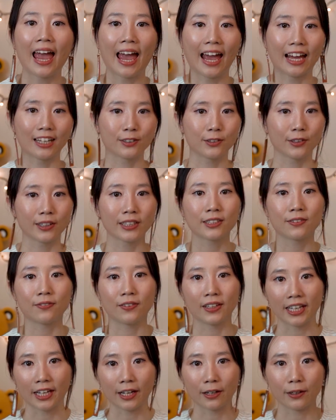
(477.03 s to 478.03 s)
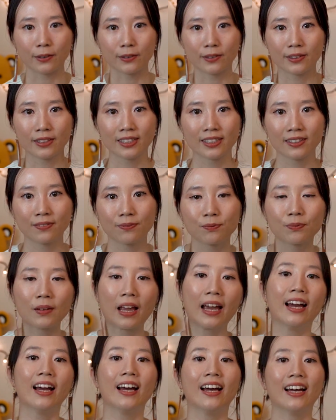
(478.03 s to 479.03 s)
and drinks videos.
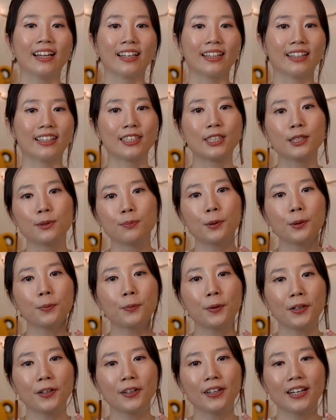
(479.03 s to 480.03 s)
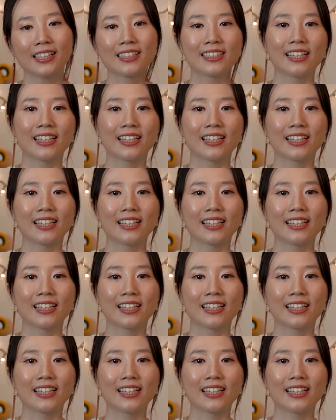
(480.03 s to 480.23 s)
This is Brewbird,